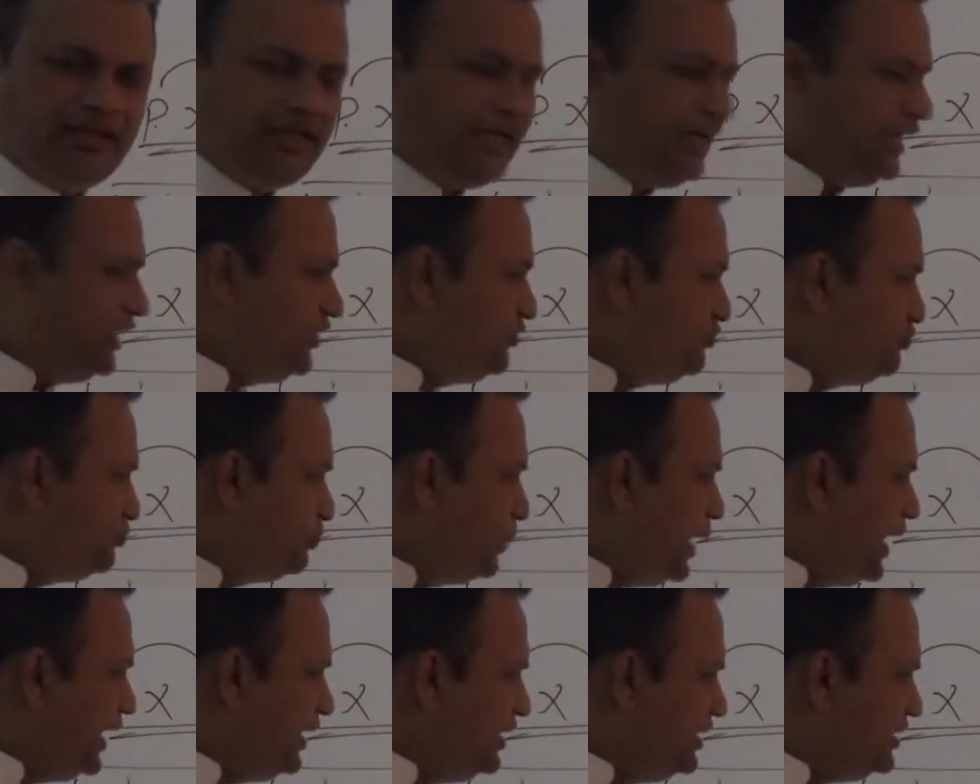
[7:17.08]
If
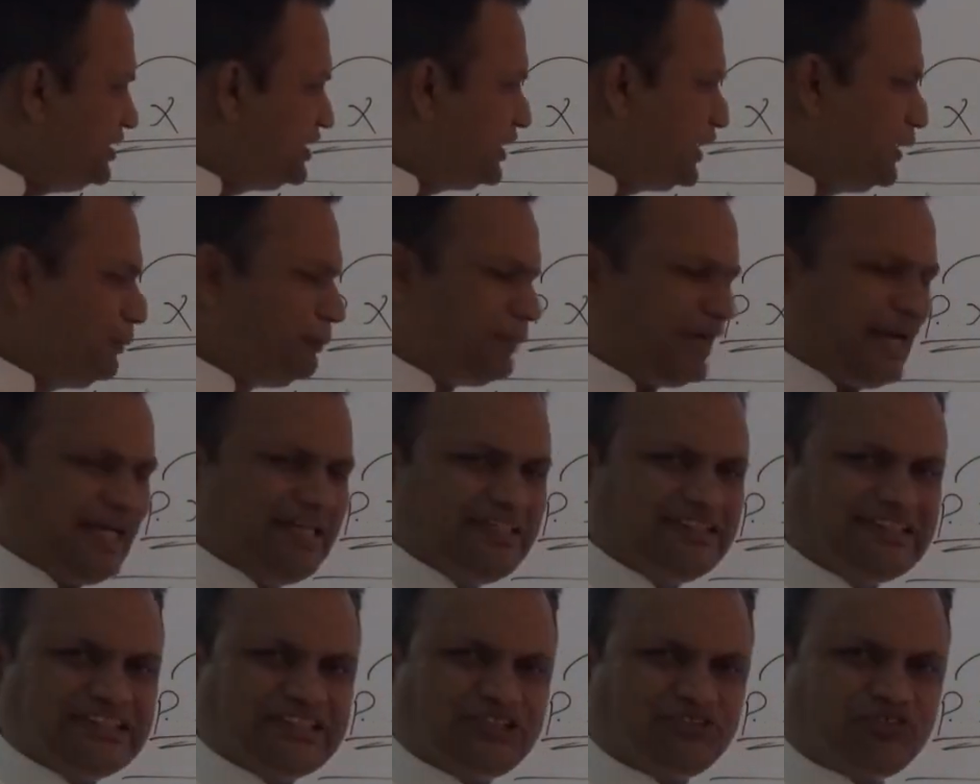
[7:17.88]
my income
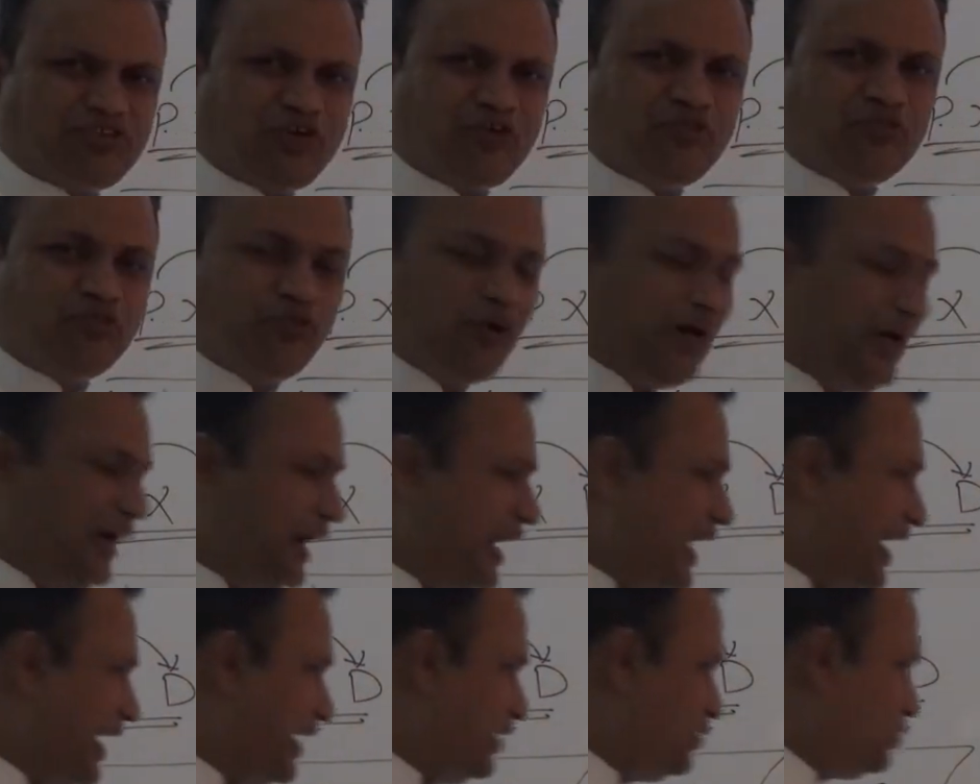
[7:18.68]
rises from 1
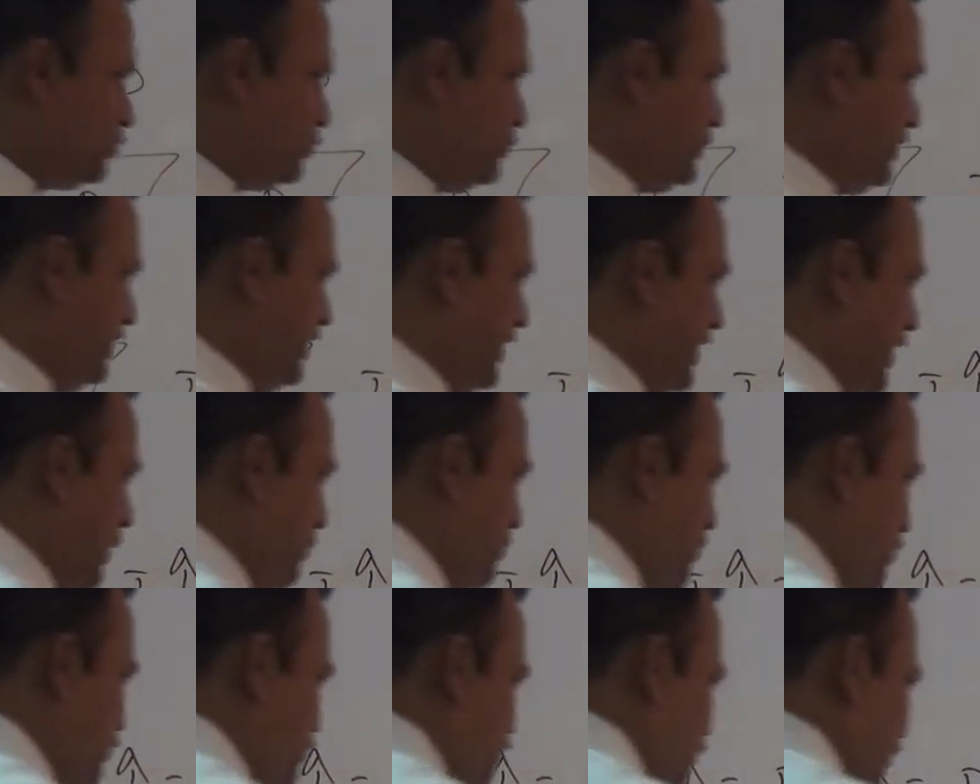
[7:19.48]
lakh to near
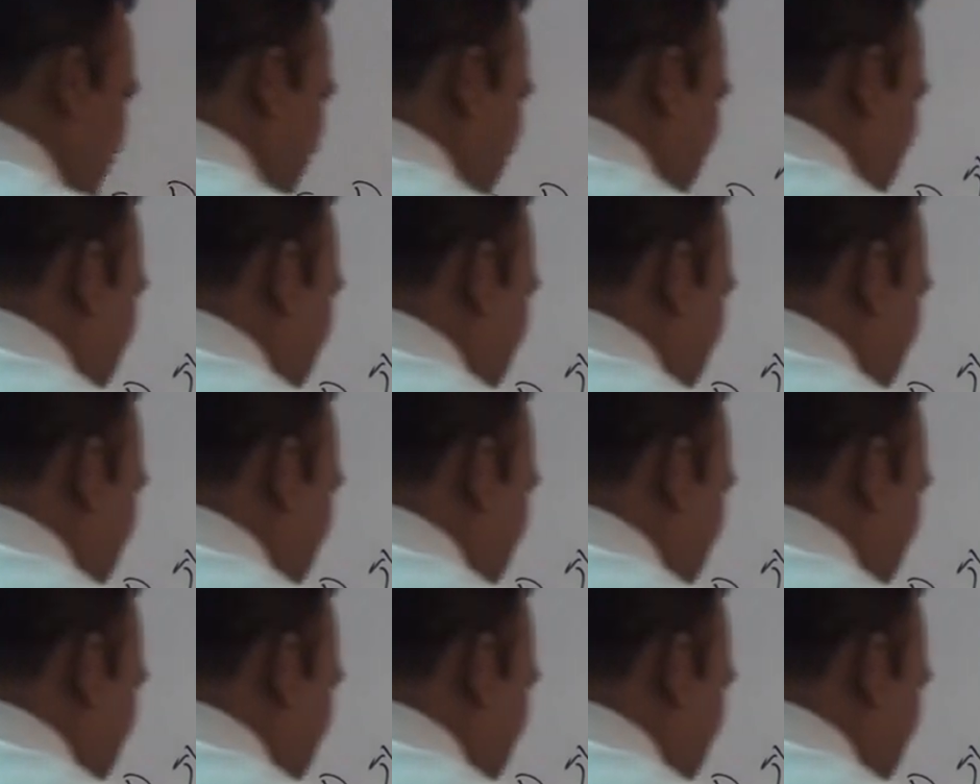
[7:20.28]
about 5